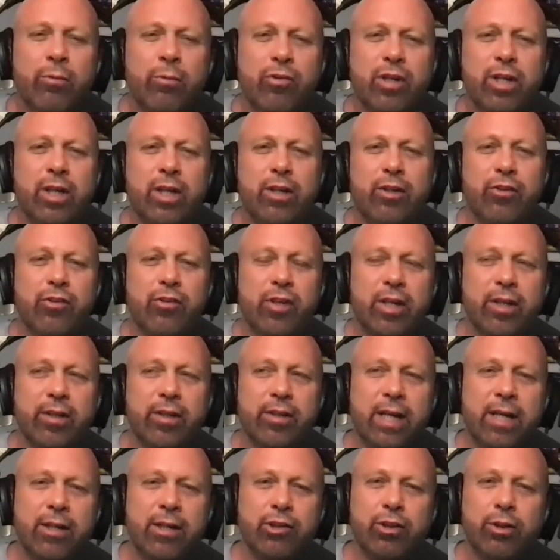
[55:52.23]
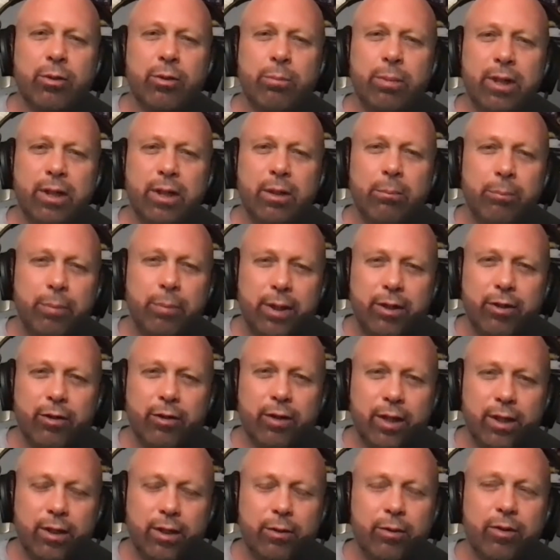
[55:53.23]
saying is it, that should be a
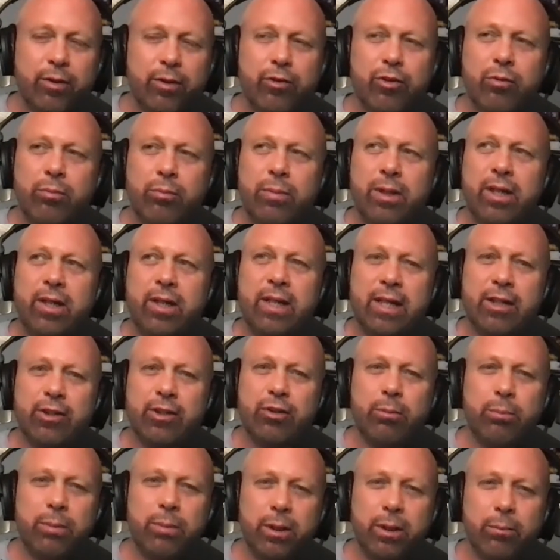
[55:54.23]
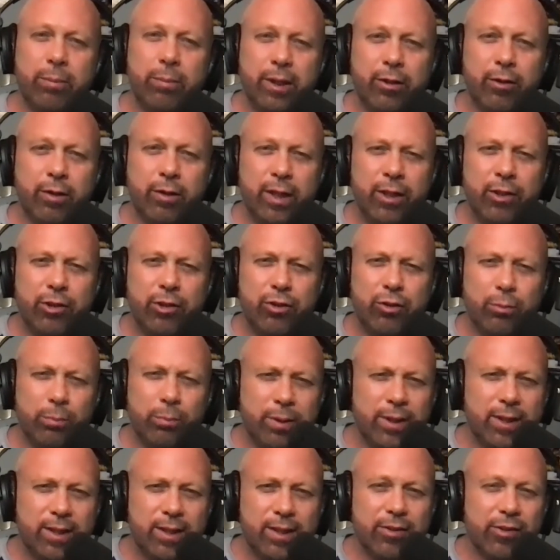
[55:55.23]
bigger, to me, that should be a bigger issue
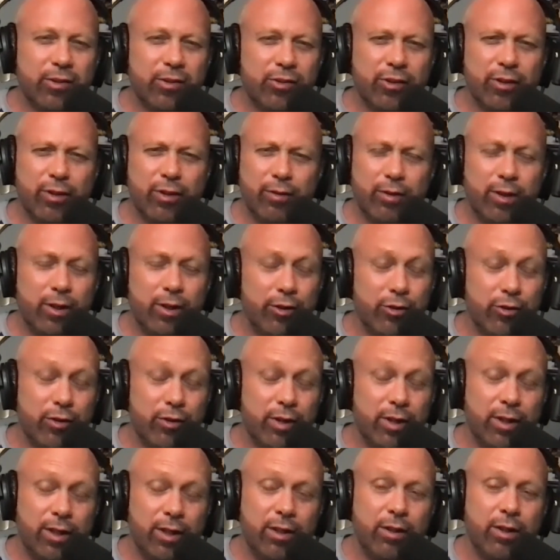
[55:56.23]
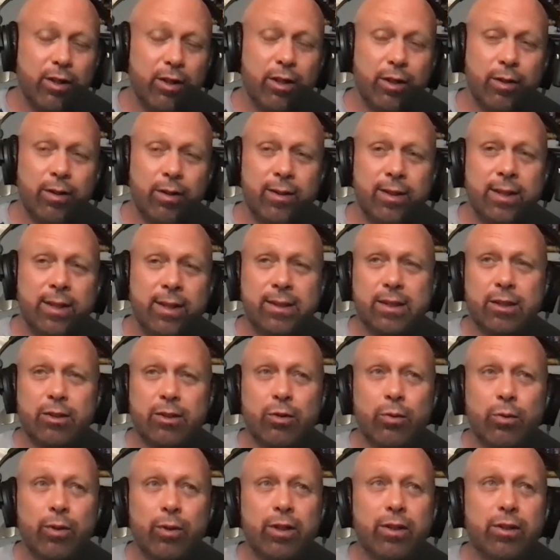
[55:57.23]
because it's a, it's, at least
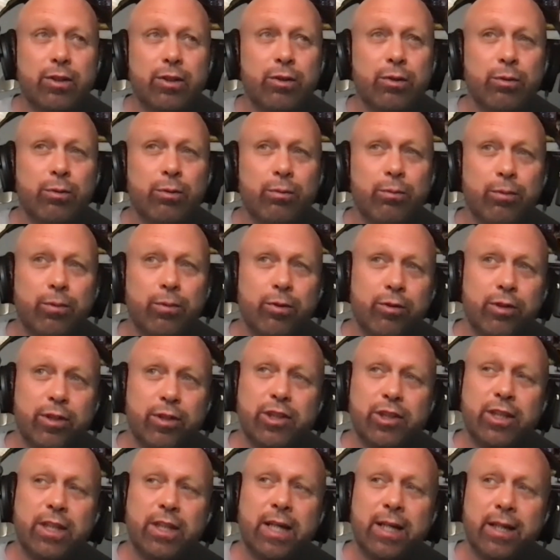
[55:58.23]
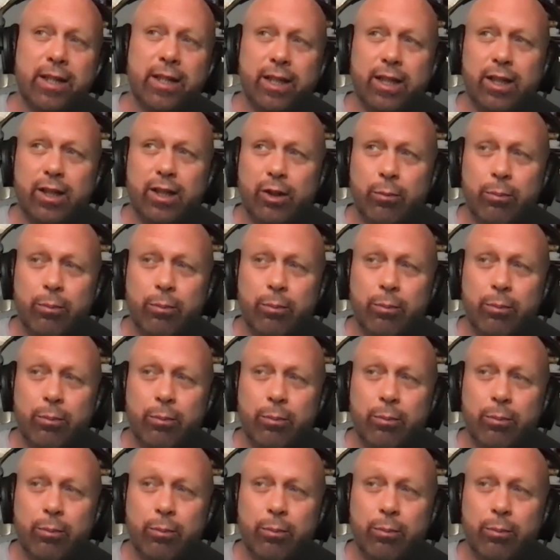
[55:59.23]
according to Christianity and the